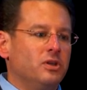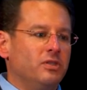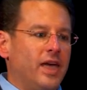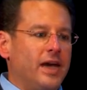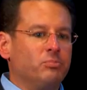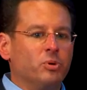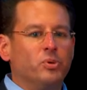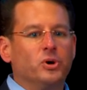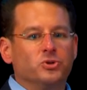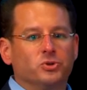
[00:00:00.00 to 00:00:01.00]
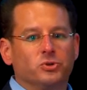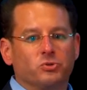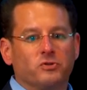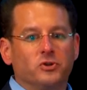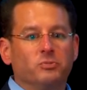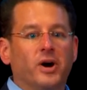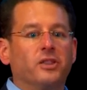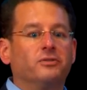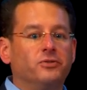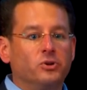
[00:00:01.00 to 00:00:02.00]
that proposal is reviewed by
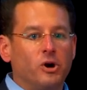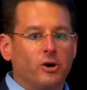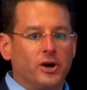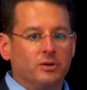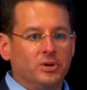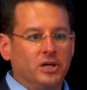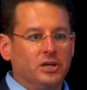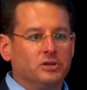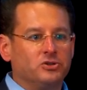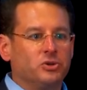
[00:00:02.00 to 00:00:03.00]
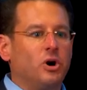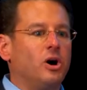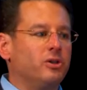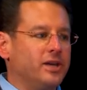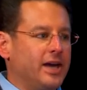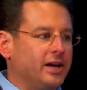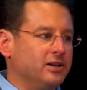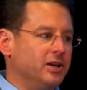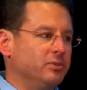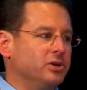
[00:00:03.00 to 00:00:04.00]
the full RAB, so all the
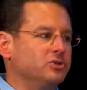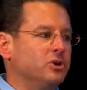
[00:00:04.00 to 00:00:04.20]
academics,